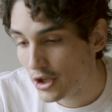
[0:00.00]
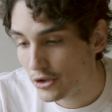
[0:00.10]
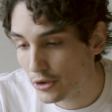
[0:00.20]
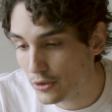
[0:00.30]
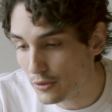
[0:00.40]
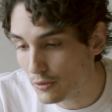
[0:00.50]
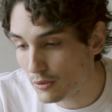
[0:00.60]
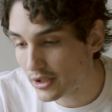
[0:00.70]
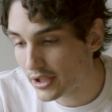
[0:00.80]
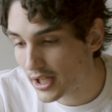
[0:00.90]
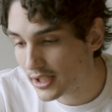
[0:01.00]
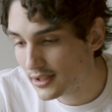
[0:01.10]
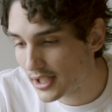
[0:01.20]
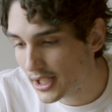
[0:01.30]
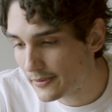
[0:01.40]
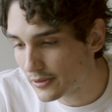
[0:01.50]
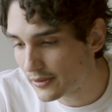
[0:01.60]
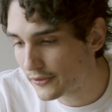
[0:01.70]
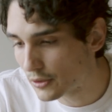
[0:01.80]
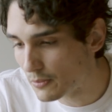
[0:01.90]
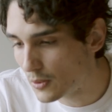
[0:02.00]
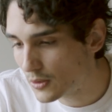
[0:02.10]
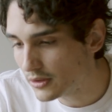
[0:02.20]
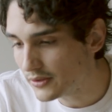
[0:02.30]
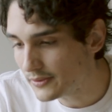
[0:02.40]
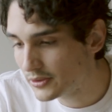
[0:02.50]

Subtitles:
You who are not in labor, for more